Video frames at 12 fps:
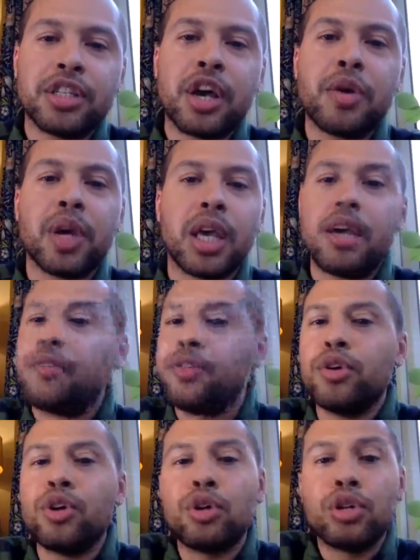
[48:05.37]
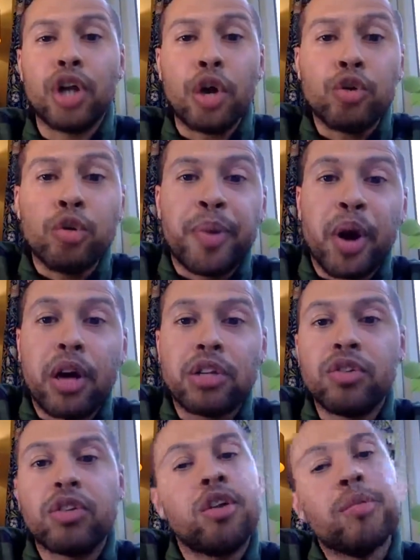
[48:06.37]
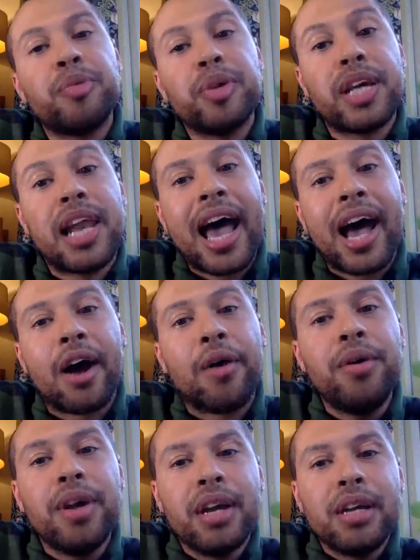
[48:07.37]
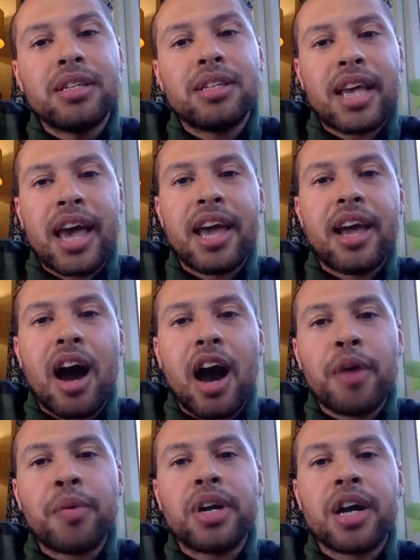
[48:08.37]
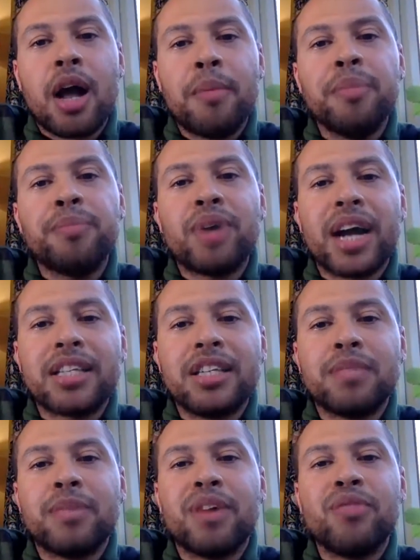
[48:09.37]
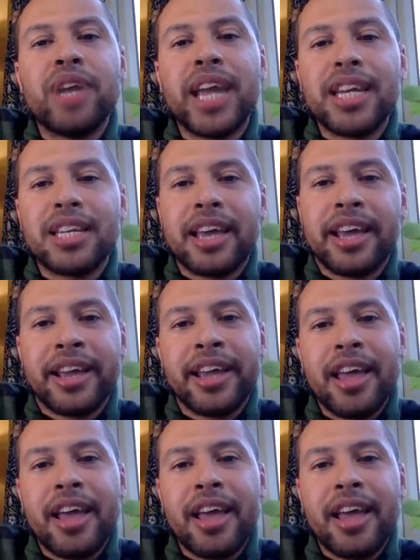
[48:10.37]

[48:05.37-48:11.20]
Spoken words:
So if your local poetry group would allow, say, I want to come and practice my reading,